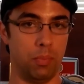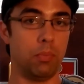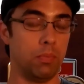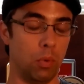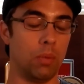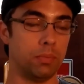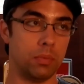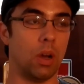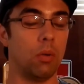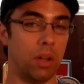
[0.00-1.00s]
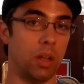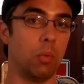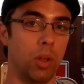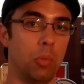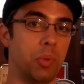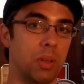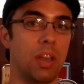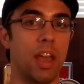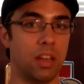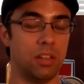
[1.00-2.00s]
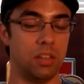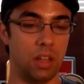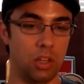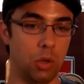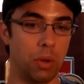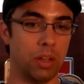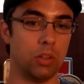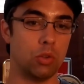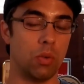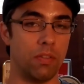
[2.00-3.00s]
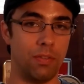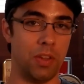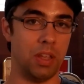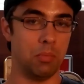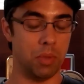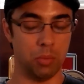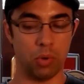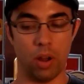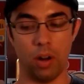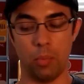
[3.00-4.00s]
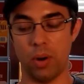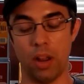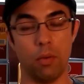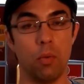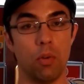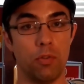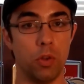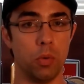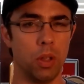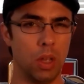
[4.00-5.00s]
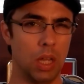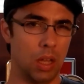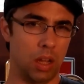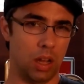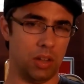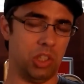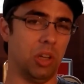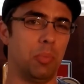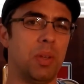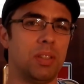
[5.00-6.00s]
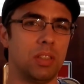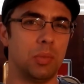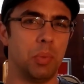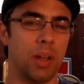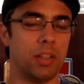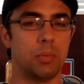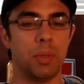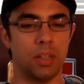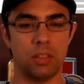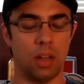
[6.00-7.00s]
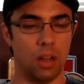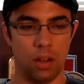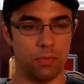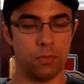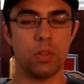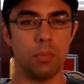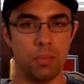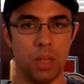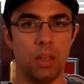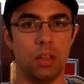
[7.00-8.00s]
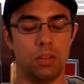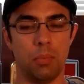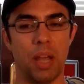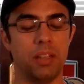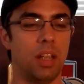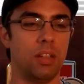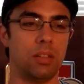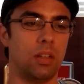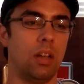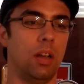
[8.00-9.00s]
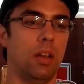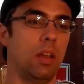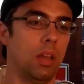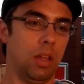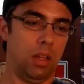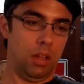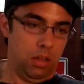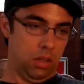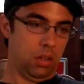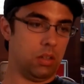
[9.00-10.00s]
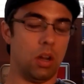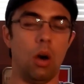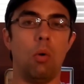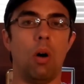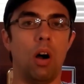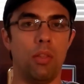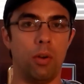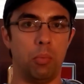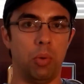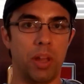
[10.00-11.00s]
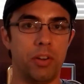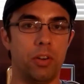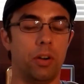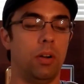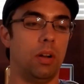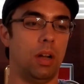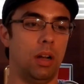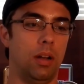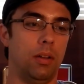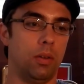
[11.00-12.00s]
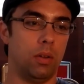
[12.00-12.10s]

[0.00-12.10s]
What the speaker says: it will be a continuing sort of theme being brought up when I review GLP's blends, because to me, to my taste, no other blender